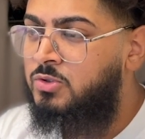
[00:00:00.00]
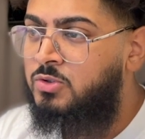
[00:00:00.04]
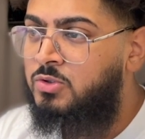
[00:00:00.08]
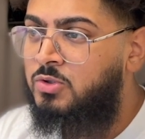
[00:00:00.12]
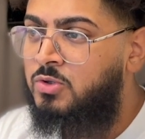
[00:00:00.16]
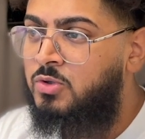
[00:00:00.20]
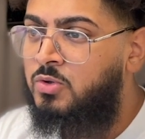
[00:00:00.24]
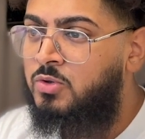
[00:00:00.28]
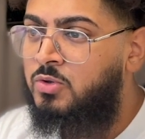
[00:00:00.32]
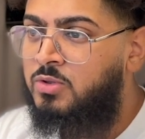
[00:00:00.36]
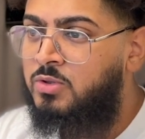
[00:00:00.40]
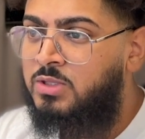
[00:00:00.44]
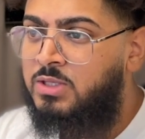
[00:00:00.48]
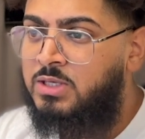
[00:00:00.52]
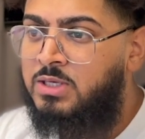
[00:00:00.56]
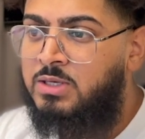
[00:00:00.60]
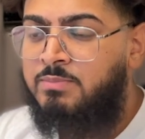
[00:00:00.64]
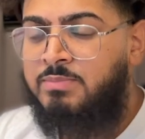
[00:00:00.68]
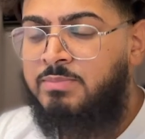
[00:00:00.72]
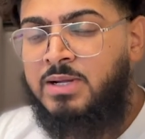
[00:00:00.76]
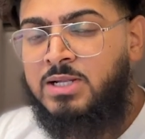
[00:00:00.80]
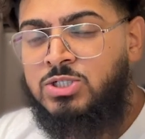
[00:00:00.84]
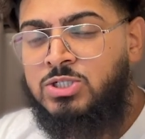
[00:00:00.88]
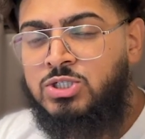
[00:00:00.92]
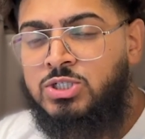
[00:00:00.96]
do the
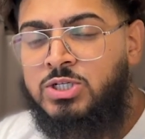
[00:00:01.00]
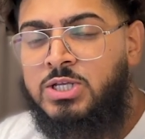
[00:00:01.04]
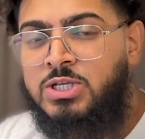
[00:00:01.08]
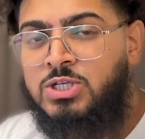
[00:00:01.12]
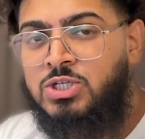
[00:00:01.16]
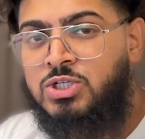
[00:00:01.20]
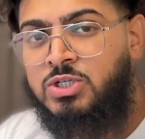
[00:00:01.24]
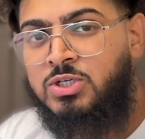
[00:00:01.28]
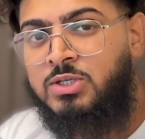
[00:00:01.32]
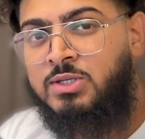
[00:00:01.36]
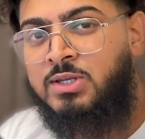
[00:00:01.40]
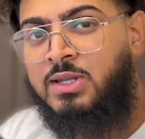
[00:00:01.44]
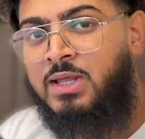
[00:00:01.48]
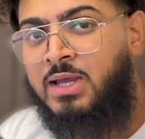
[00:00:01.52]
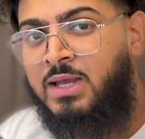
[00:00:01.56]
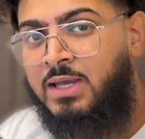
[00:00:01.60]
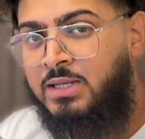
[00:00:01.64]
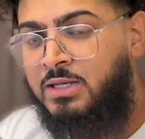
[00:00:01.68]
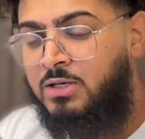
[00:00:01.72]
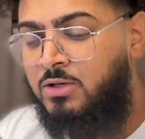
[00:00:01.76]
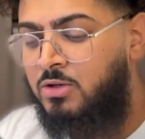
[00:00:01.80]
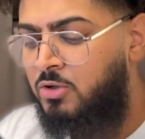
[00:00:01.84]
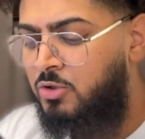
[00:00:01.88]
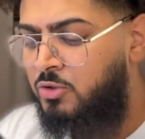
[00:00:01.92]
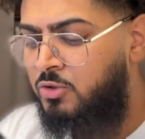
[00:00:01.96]
pagination
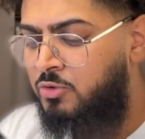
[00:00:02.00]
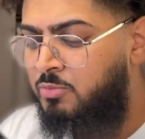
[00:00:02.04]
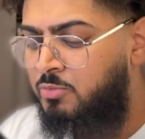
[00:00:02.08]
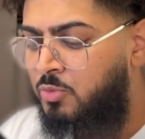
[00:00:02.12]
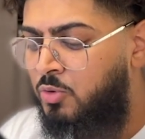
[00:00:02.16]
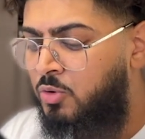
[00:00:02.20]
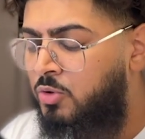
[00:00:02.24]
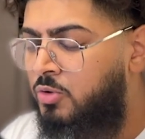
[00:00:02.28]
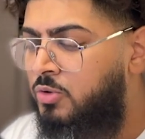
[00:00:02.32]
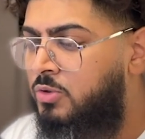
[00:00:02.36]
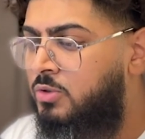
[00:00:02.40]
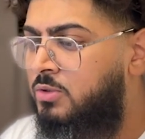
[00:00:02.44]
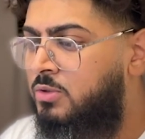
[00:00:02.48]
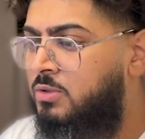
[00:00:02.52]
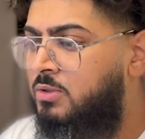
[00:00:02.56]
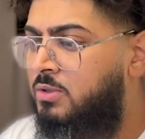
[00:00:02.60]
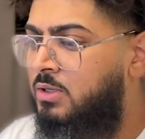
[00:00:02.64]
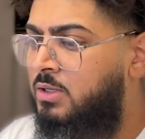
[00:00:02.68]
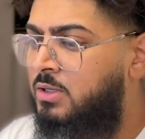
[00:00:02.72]
and load more.